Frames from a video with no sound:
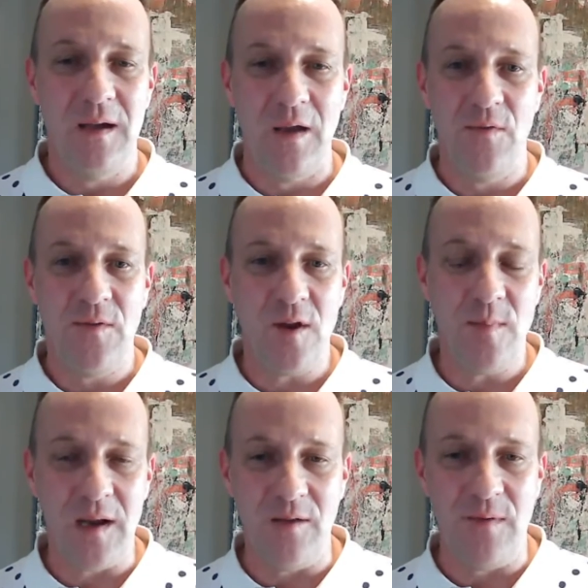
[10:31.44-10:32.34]
I have so
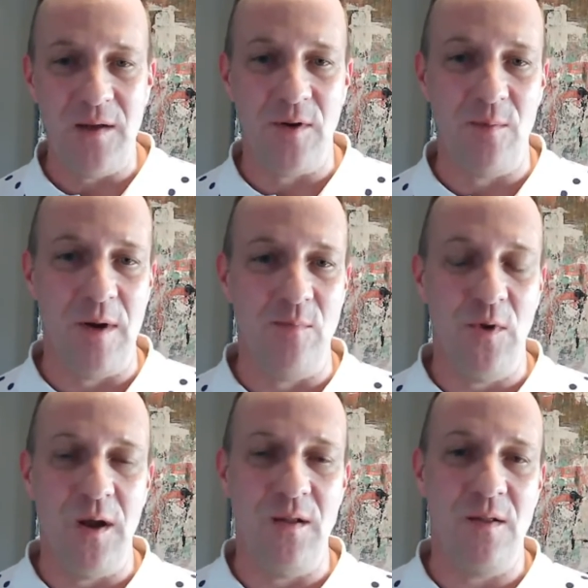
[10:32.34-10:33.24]
many favorite
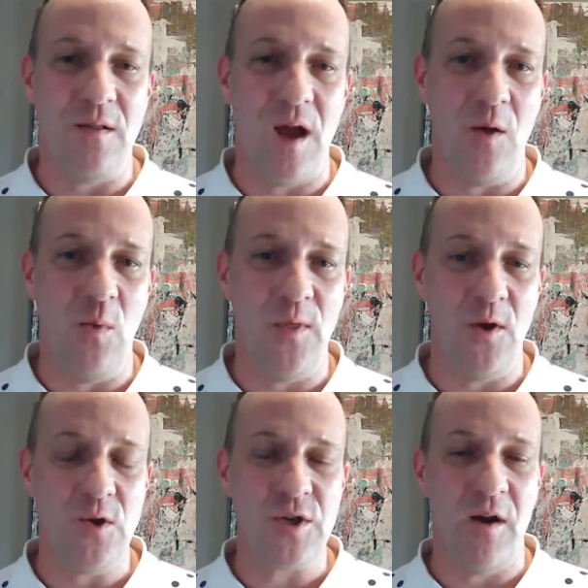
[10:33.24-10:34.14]
memories with
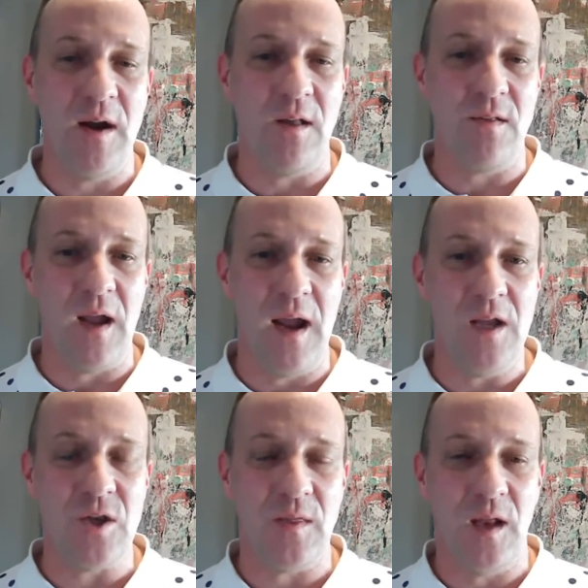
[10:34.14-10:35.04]
her sharing a
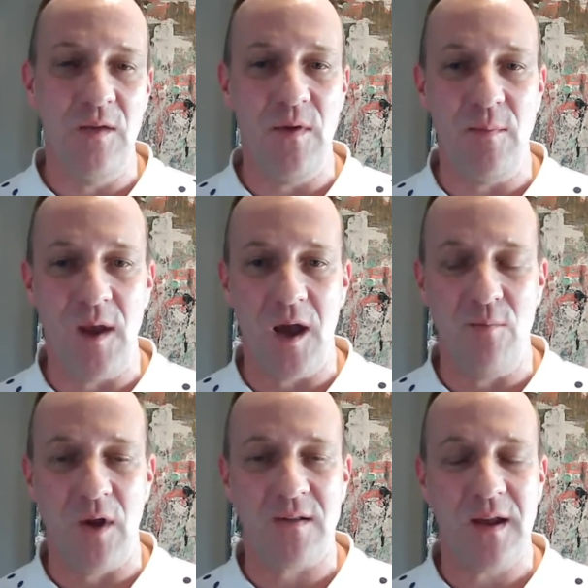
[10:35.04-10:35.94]
stage at the Living Beyond
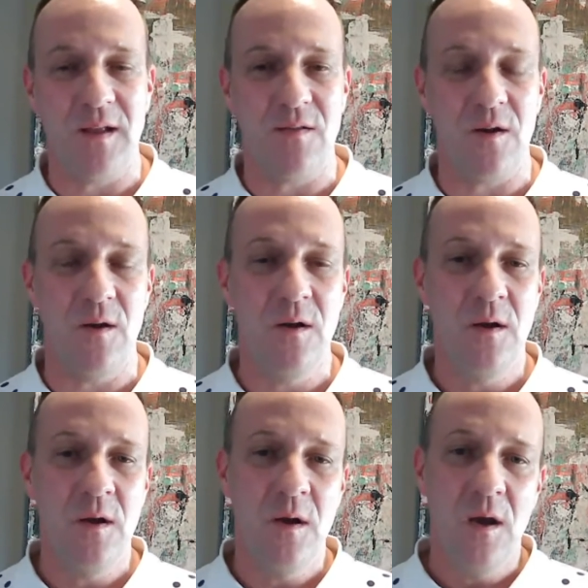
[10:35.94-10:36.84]
Breast Cancer
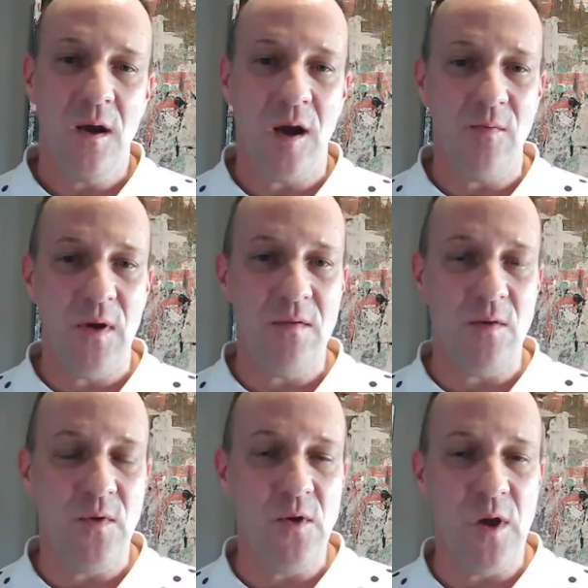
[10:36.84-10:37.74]
conference a
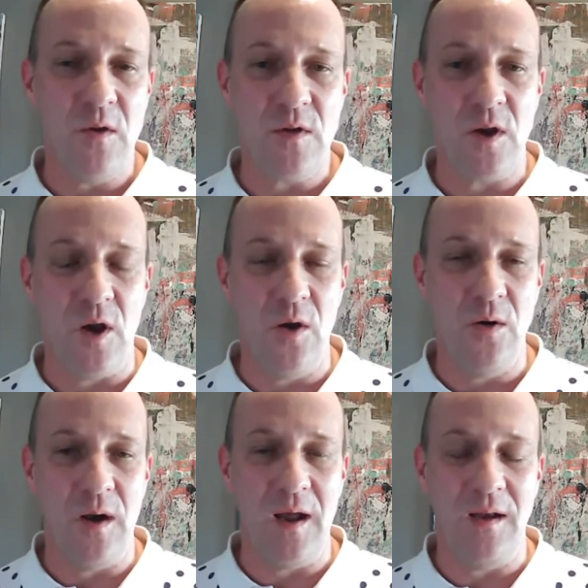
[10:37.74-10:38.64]
few years
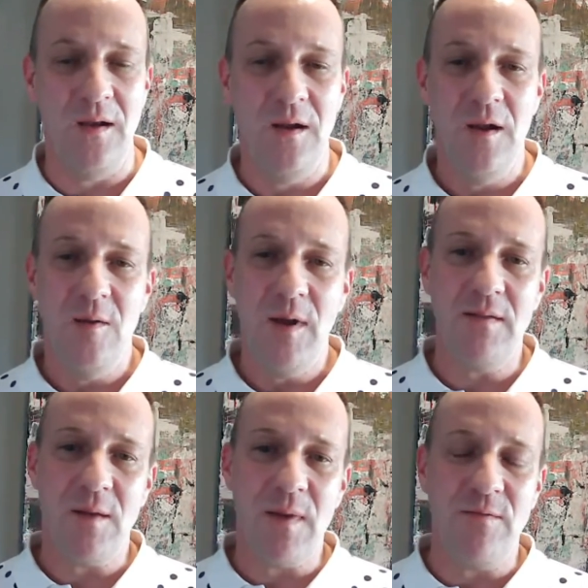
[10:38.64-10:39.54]
ago. And I'd
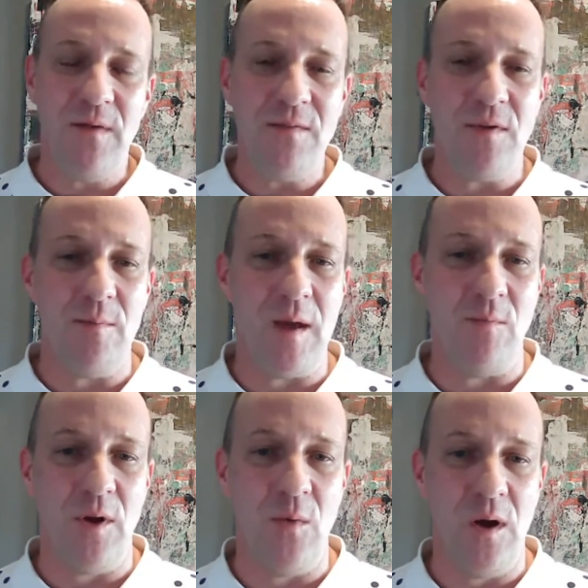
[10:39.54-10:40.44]
say my favorite
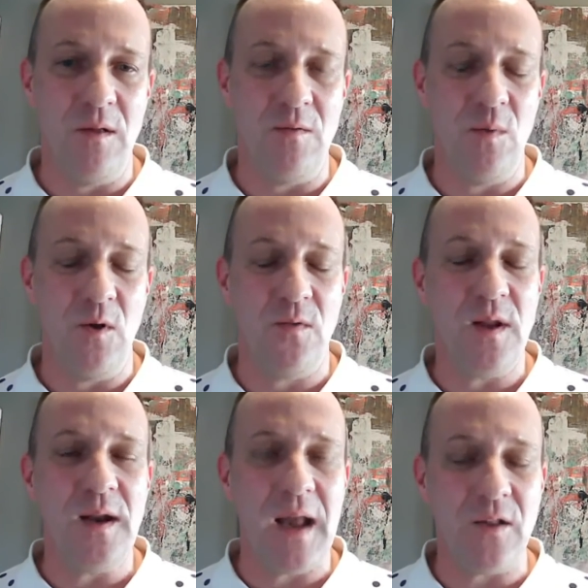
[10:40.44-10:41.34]
memory was we were
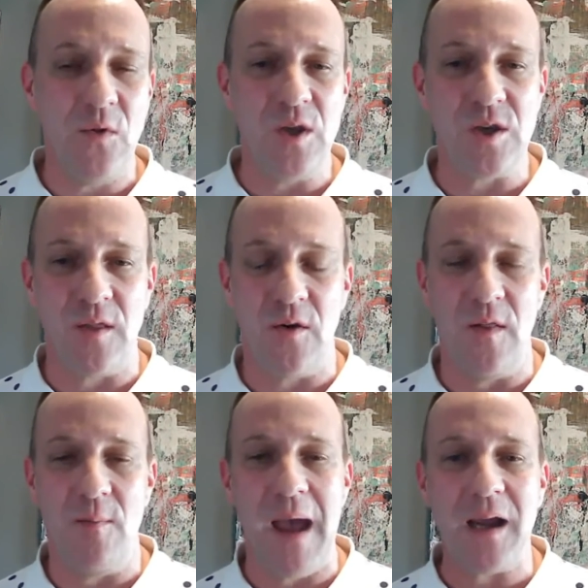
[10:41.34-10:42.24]
sitting next to each other in
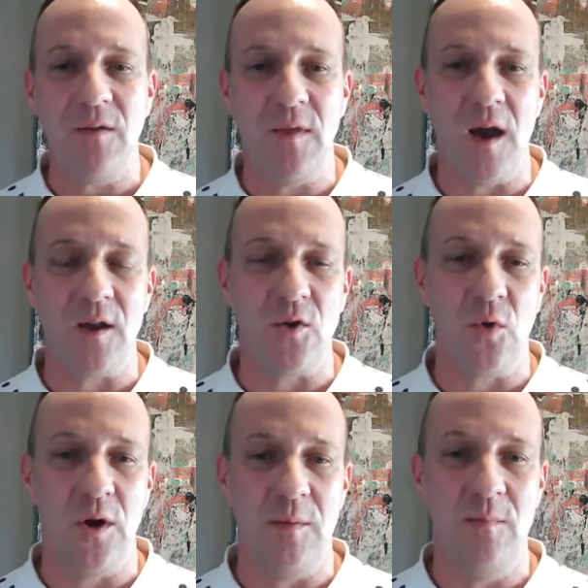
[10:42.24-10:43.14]
the back of the
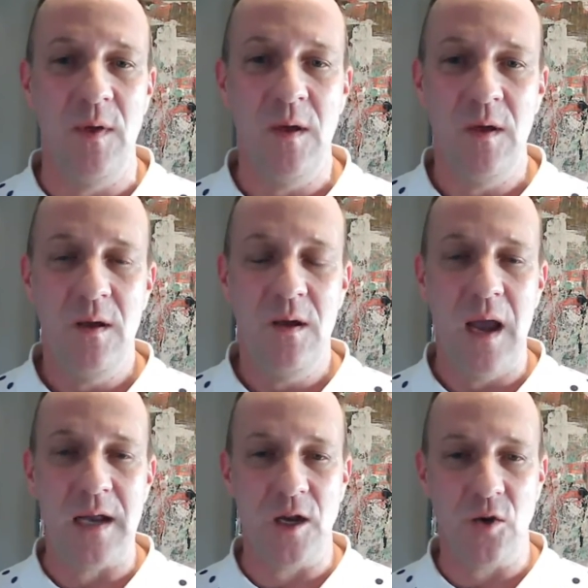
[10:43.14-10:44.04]
auditorium
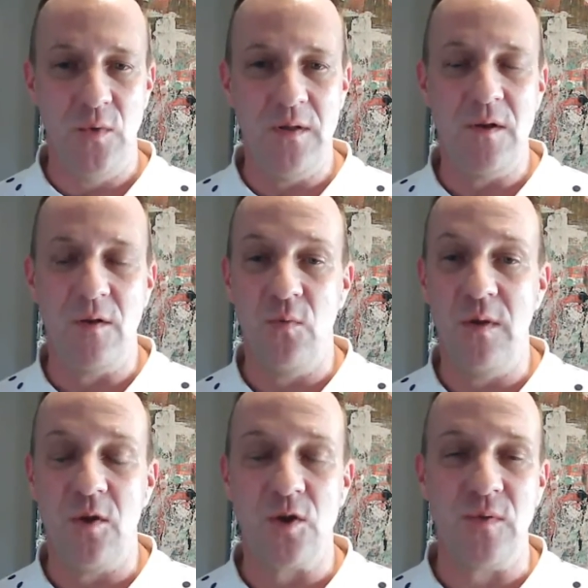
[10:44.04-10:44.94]
at a Teresa's
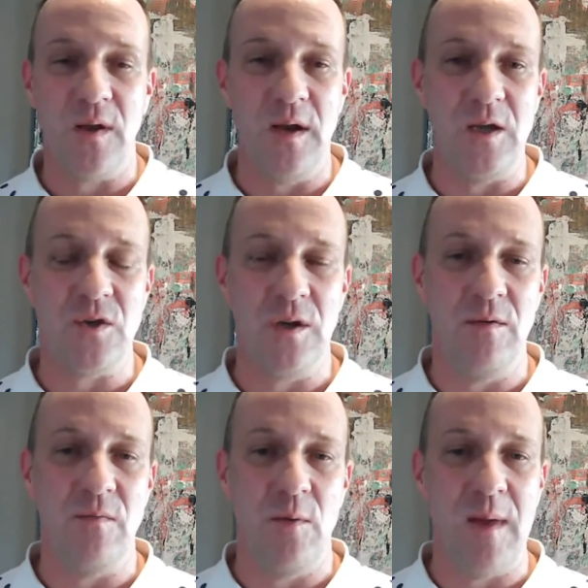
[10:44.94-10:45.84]
Research
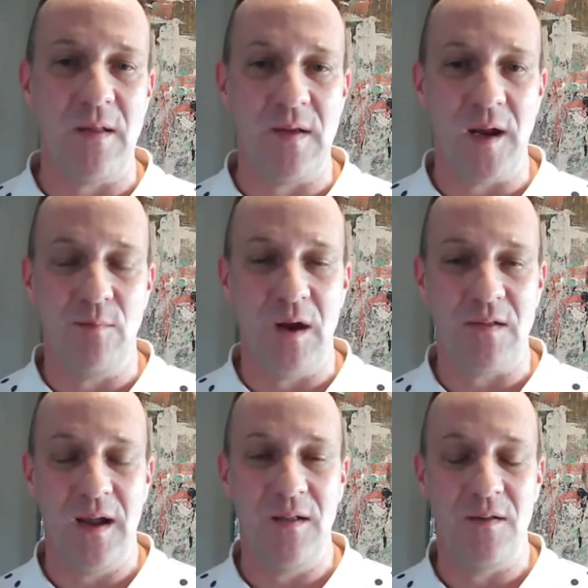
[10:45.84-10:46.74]
Foundation for Metastatic Breast
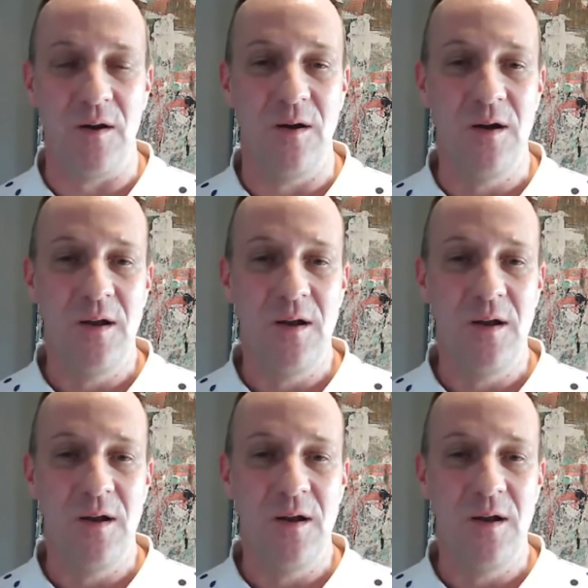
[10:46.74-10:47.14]
Cancer.